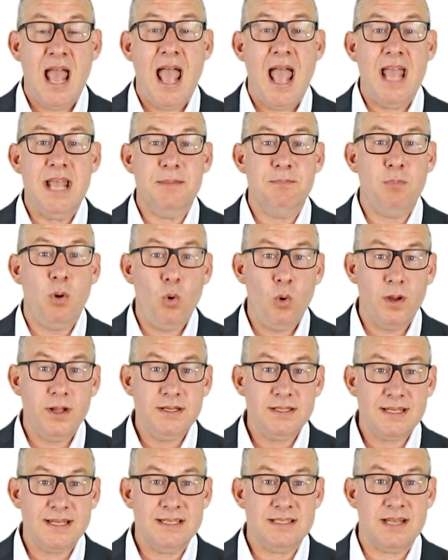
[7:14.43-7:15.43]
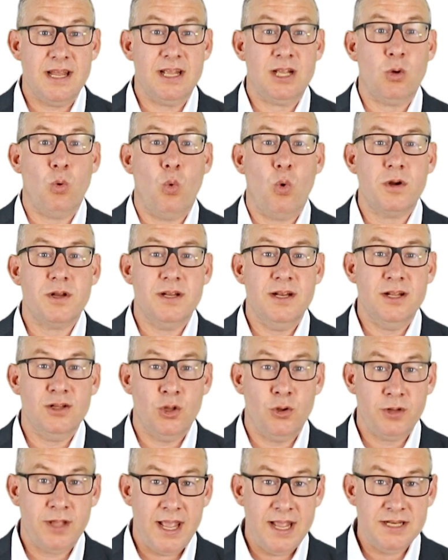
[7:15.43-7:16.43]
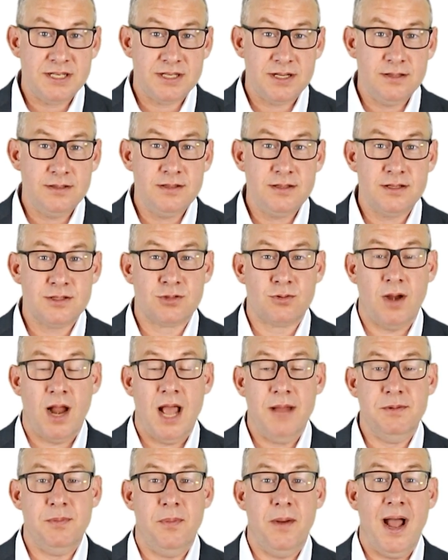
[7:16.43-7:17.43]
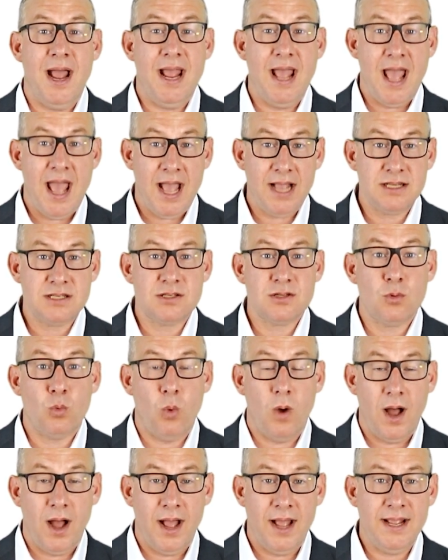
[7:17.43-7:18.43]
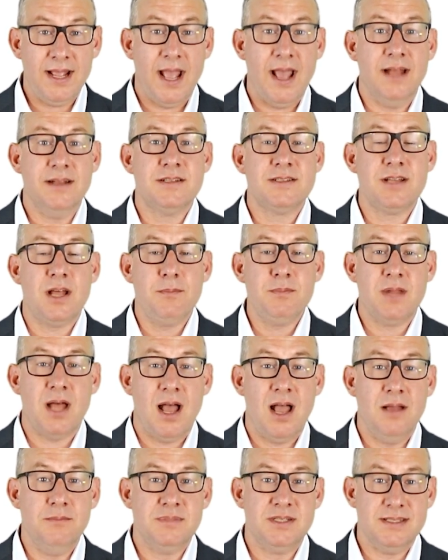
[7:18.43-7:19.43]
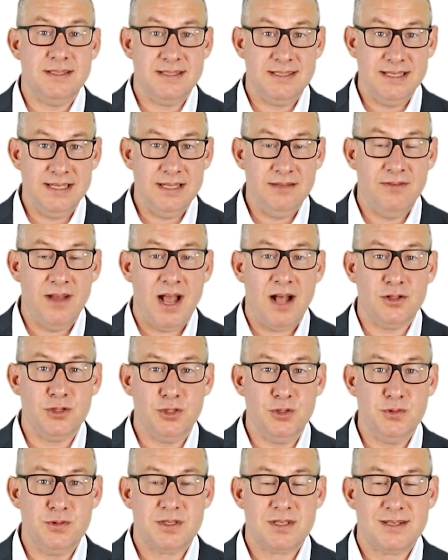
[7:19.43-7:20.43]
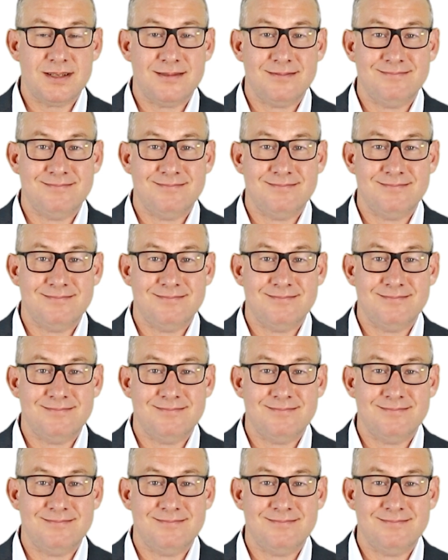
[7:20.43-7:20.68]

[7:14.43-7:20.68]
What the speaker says: A point is a coordinate location described by x, y, and sometimes z values.